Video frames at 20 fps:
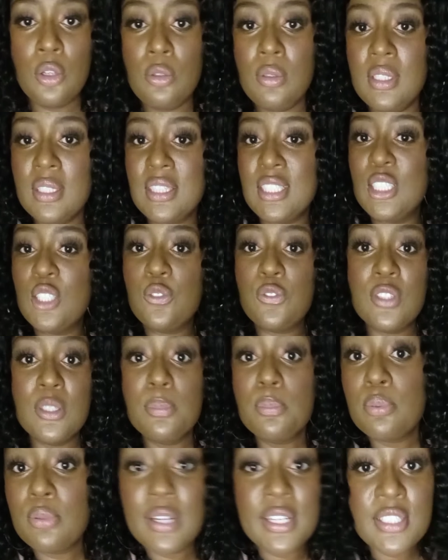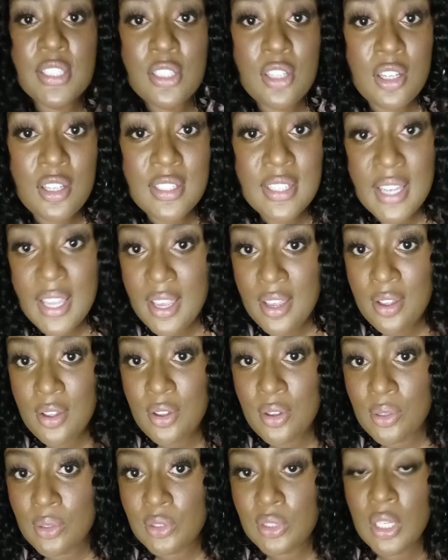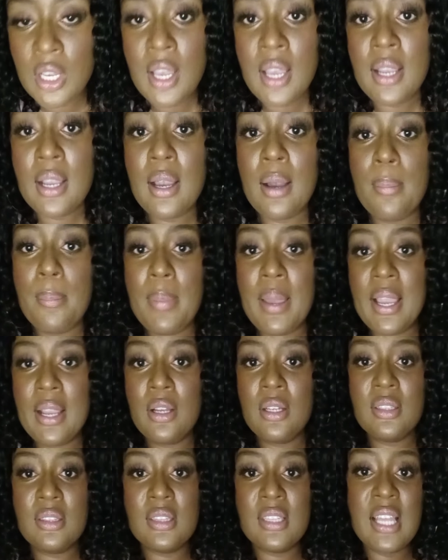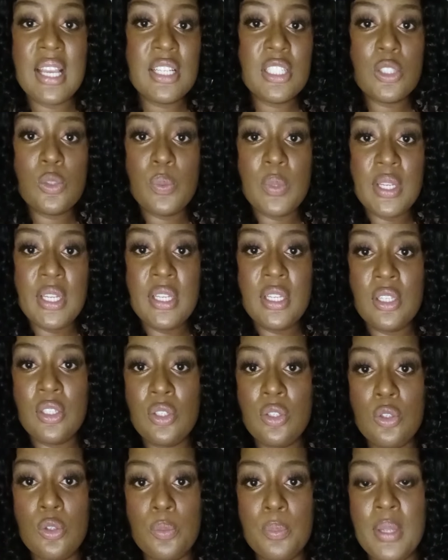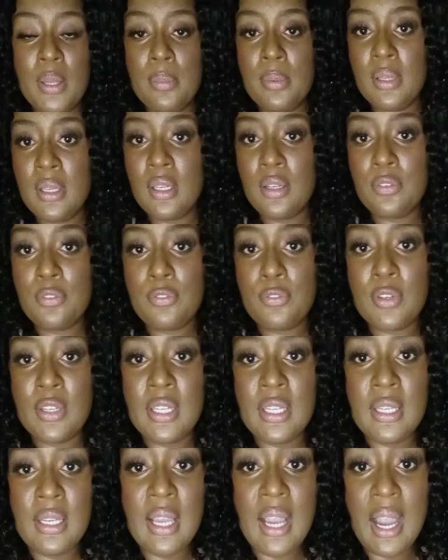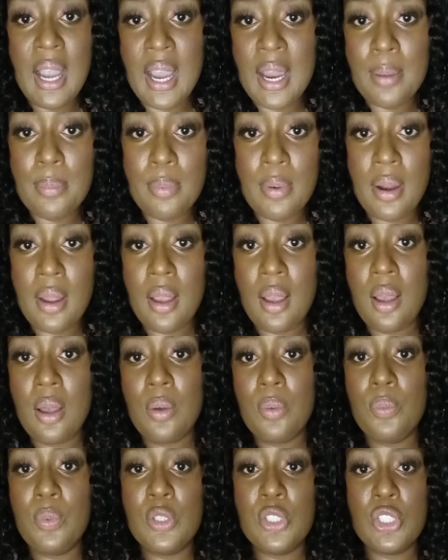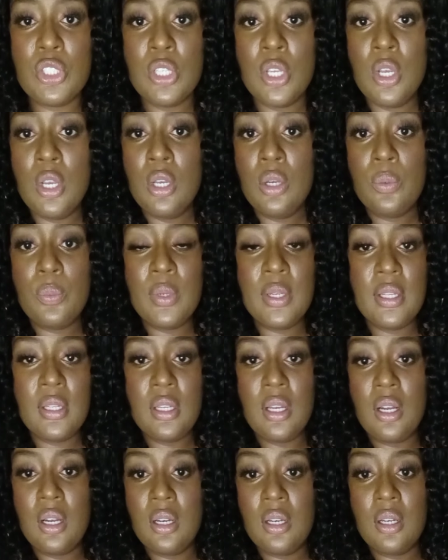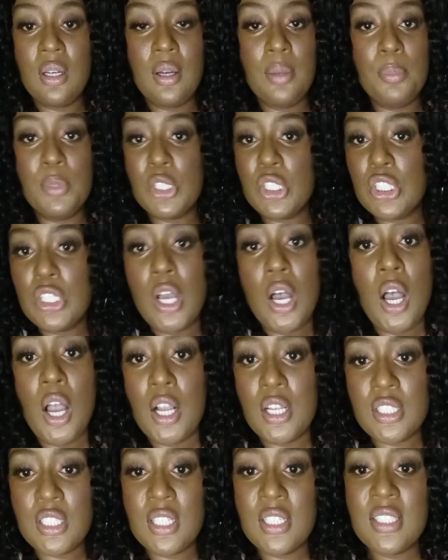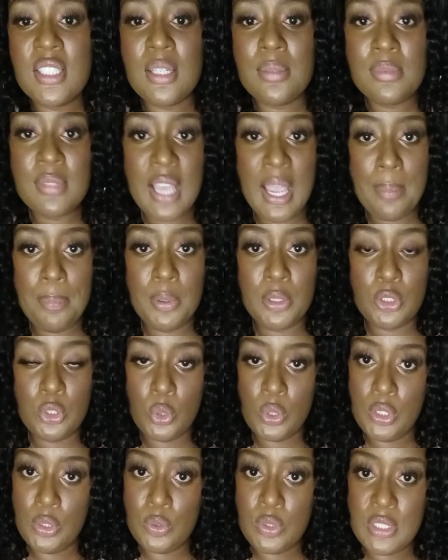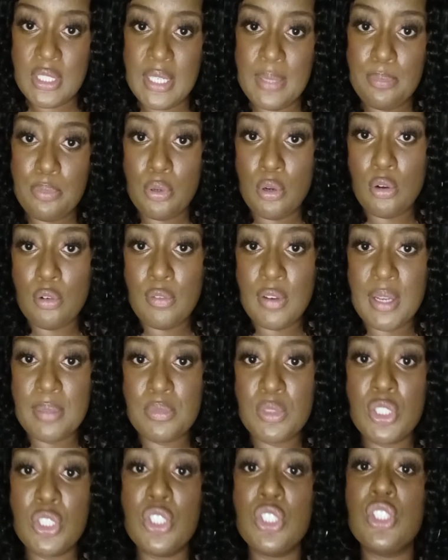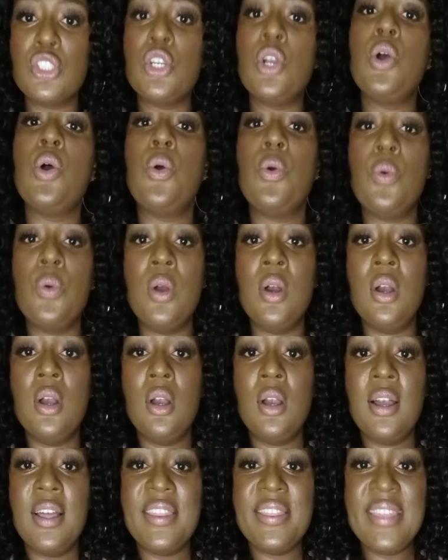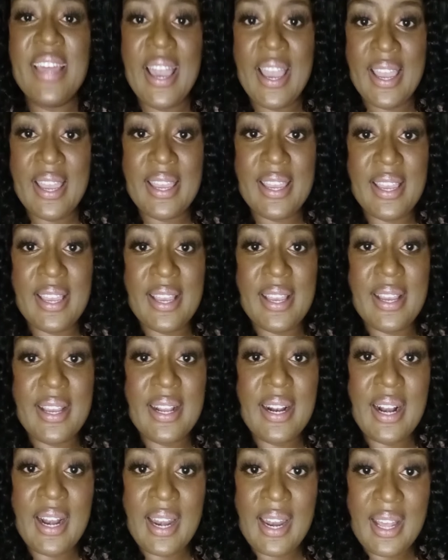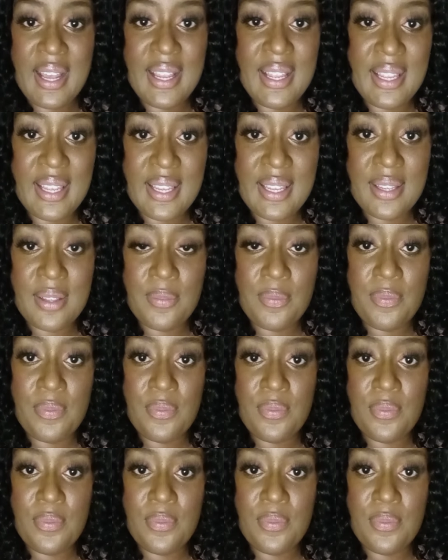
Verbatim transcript: you get these free press on nails. Come back next week and you'll be able to get a free eyebrow with with uh, a massage. Some type of loyalty program to show that client,